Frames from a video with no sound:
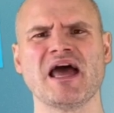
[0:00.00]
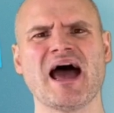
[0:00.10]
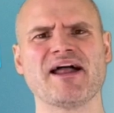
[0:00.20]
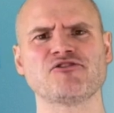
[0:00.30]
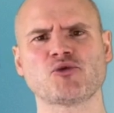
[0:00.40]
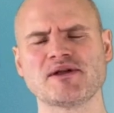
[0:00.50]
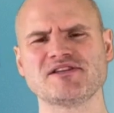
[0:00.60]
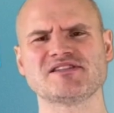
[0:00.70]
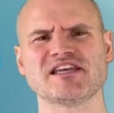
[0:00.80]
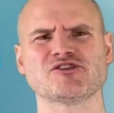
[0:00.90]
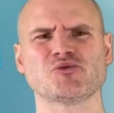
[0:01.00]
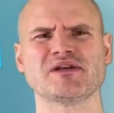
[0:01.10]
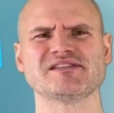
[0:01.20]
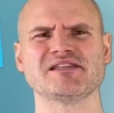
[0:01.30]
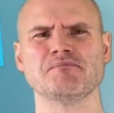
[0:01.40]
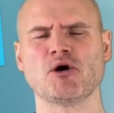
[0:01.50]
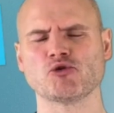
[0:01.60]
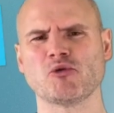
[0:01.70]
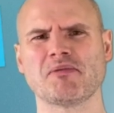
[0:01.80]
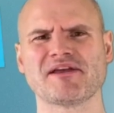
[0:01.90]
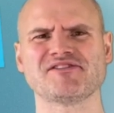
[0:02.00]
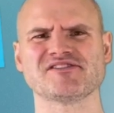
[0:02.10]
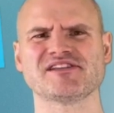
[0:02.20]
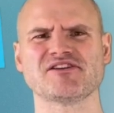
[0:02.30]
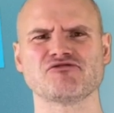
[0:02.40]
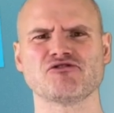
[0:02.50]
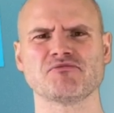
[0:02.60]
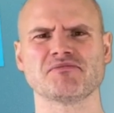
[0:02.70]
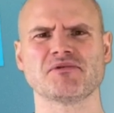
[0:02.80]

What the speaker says: and 26 weeks in the multiple plastic stent group.